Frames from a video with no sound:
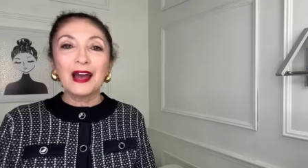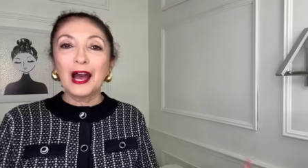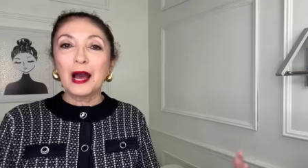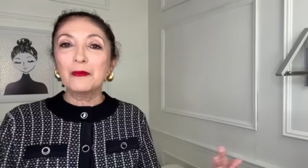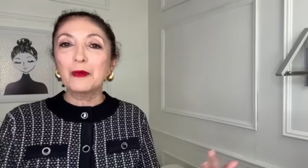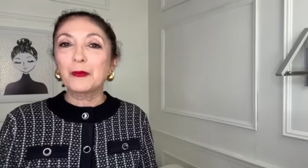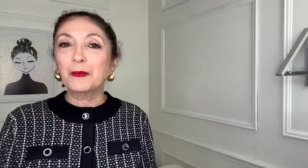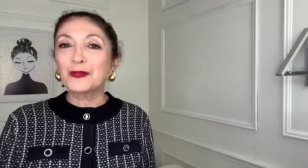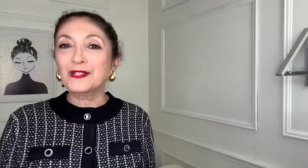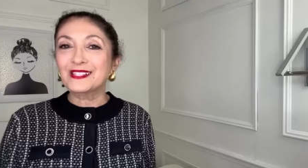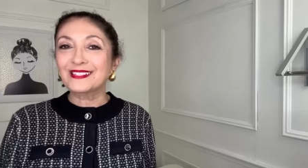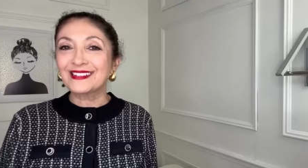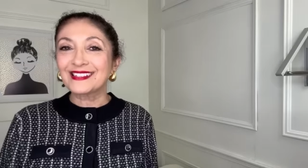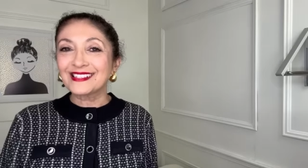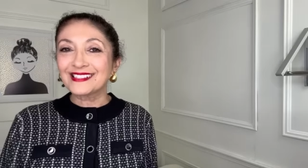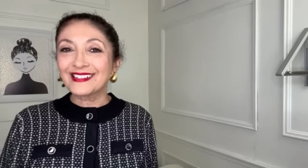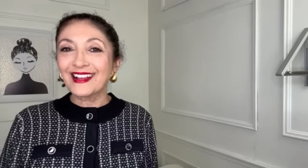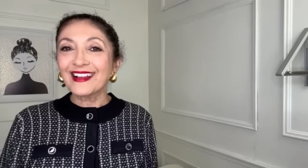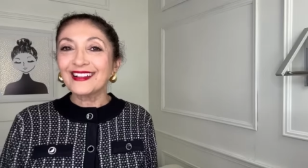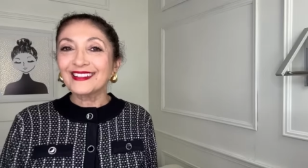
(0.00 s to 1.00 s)
I'm a personal
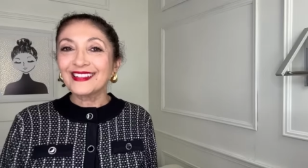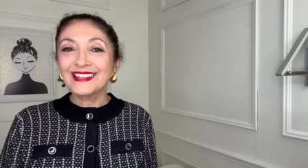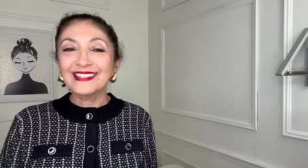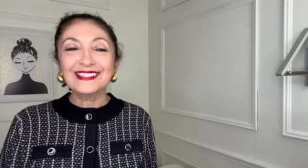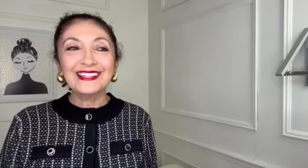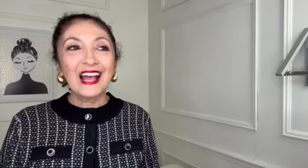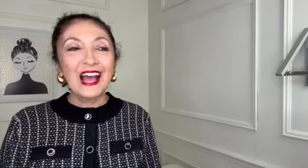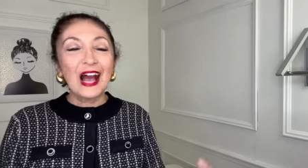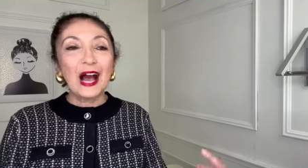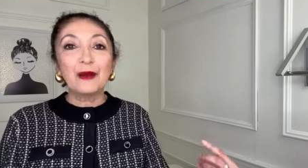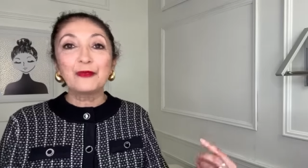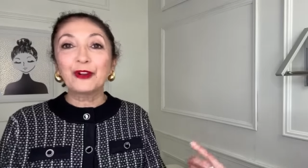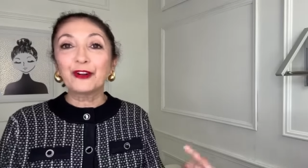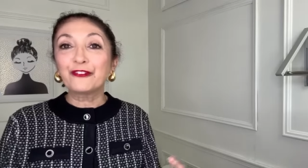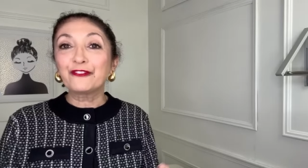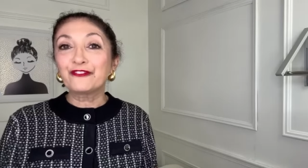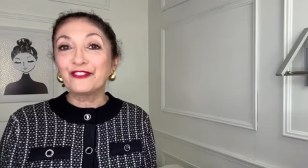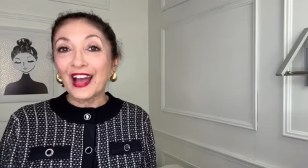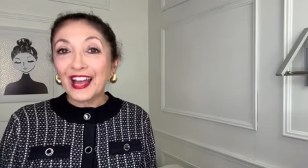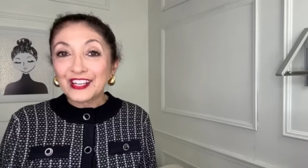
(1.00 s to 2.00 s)
stylist, I'm your
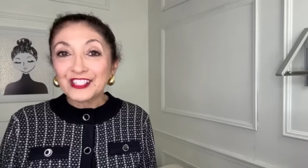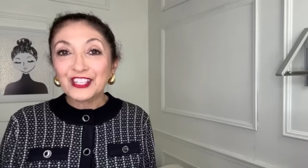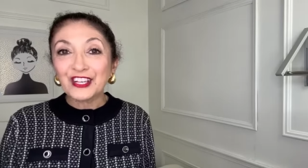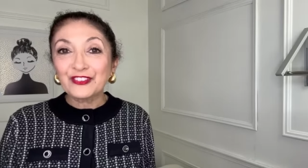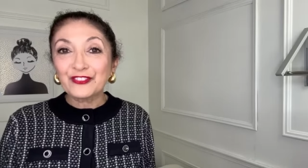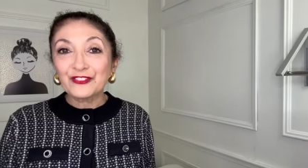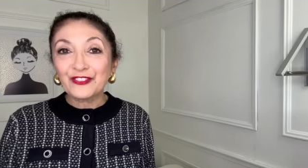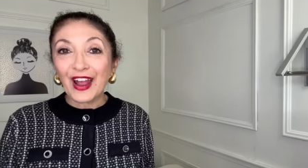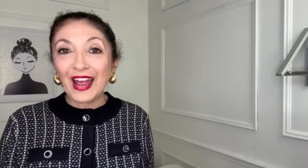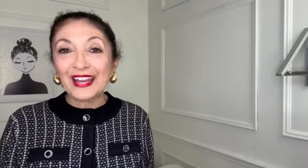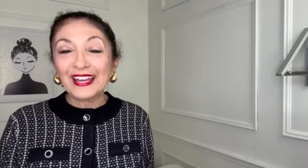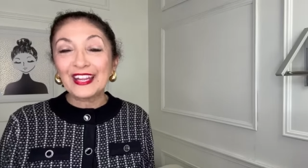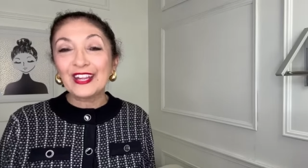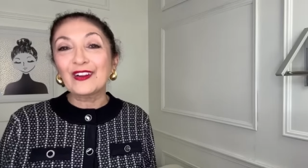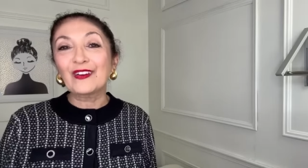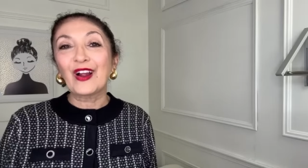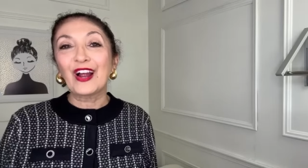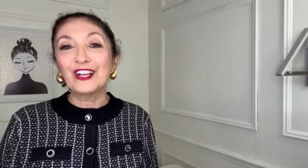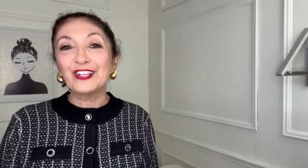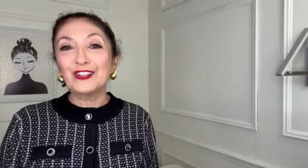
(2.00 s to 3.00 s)
fashion friend
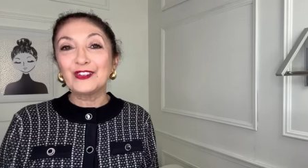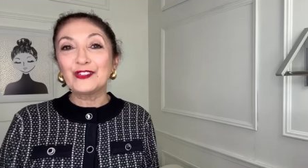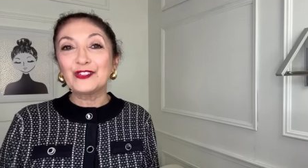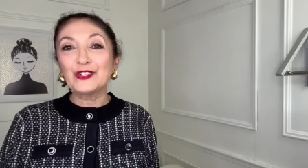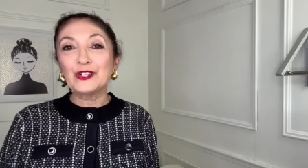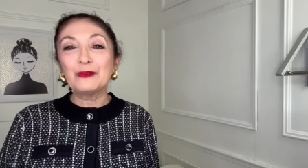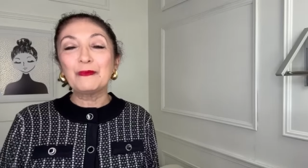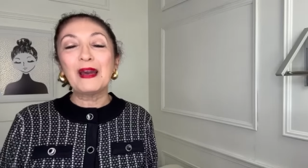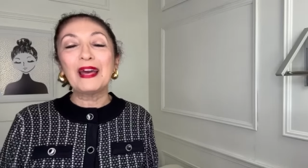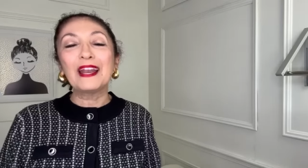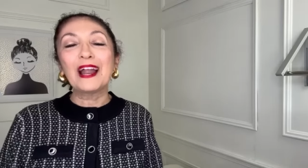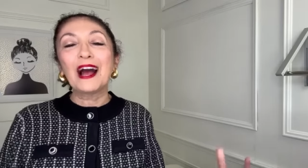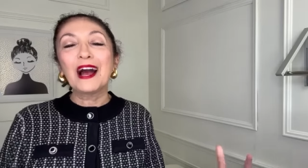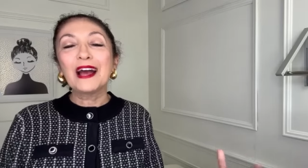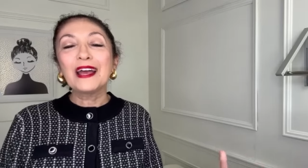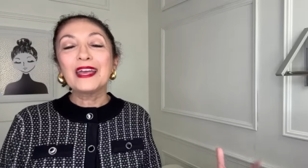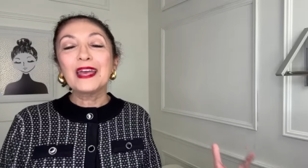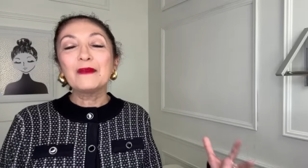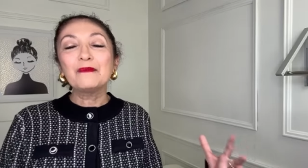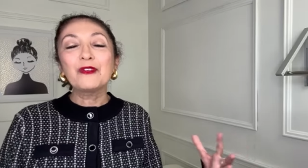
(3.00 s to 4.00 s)
here on YouTube, and
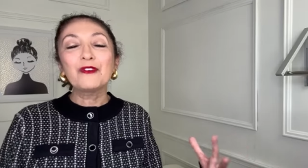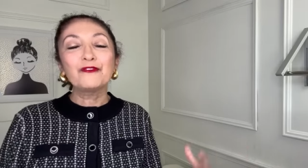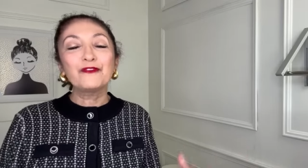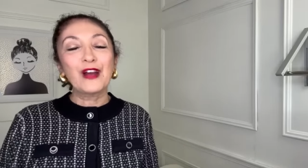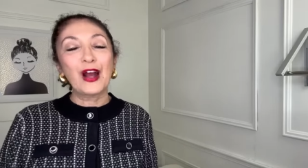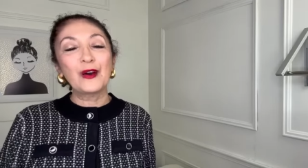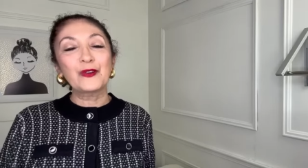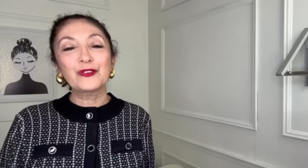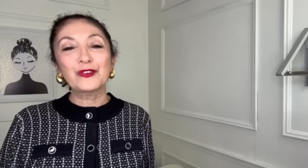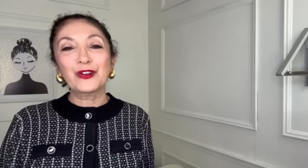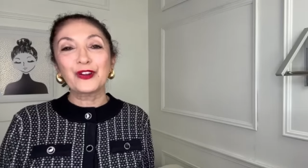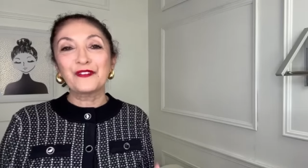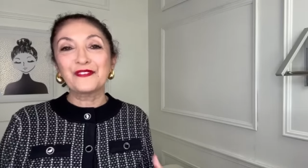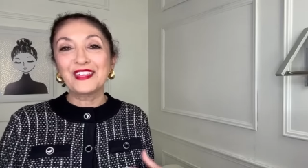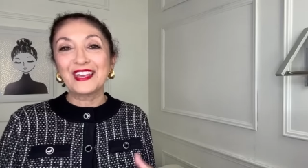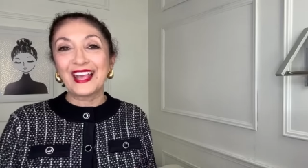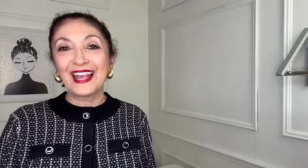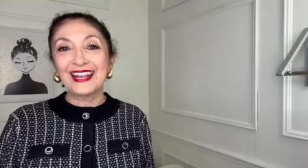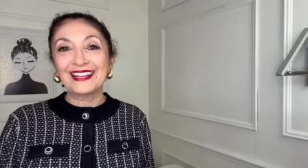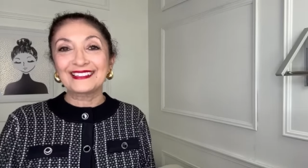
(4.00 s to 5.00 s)
I am the founder of
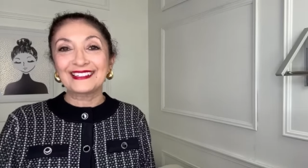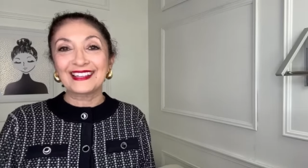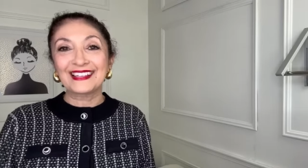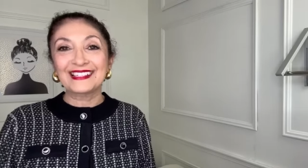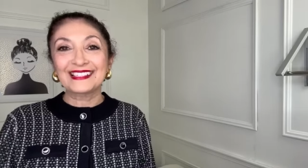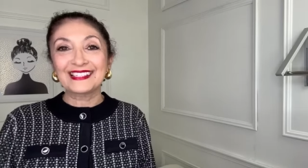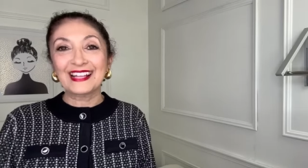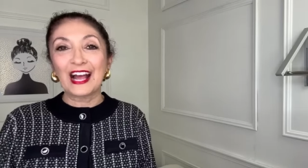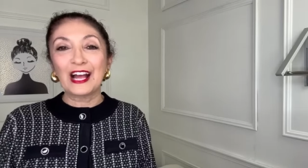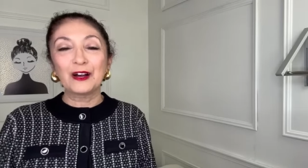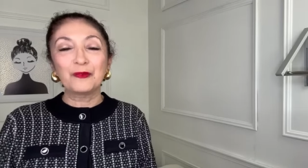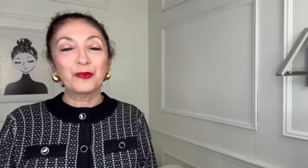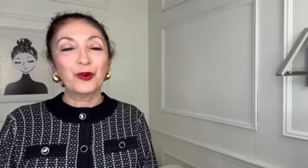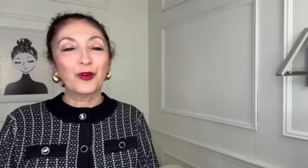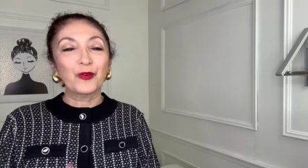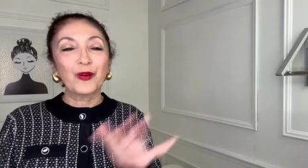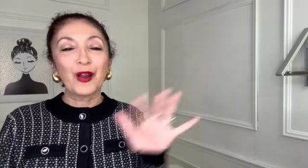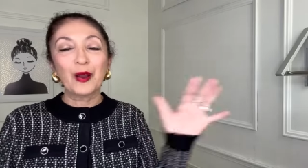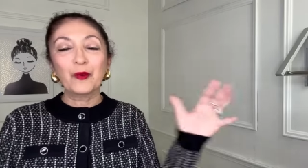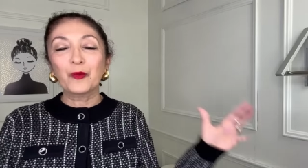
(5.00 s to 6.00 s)
the Ageless Style
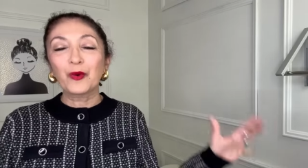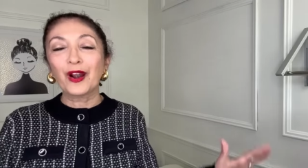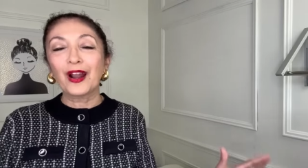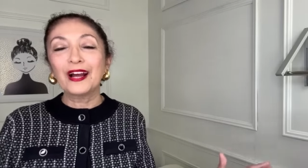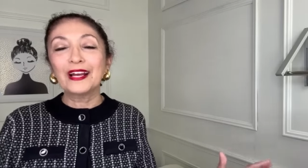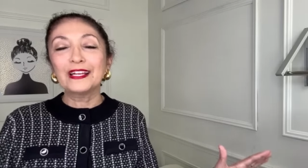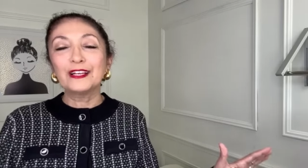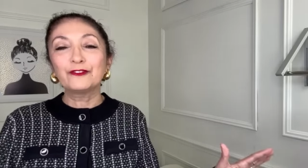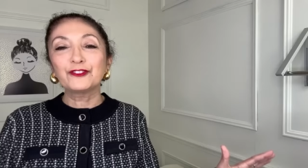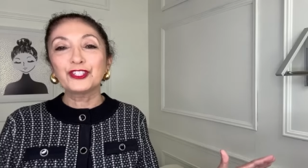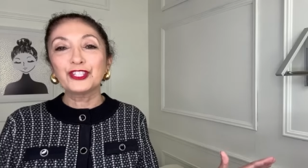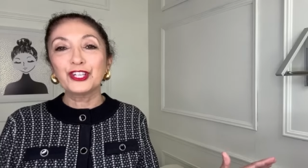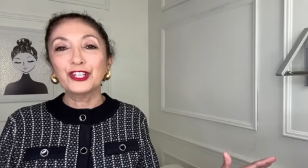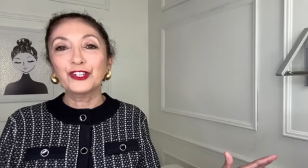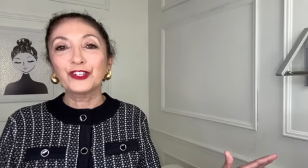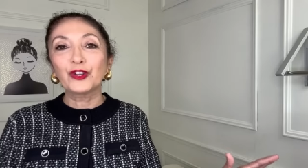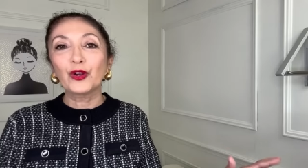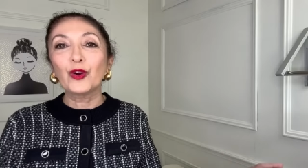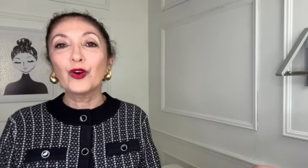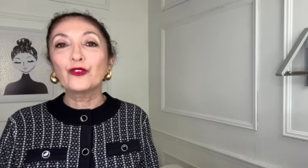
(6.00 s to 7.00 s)
Program, where I have
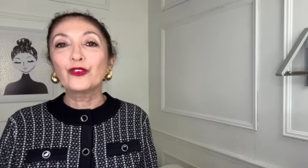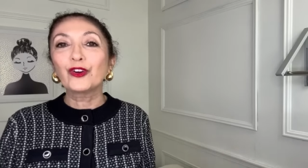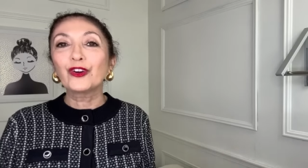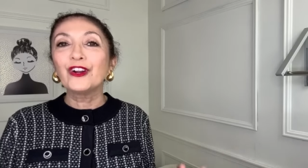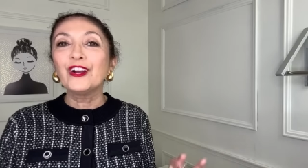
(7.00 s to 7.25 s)
cheered over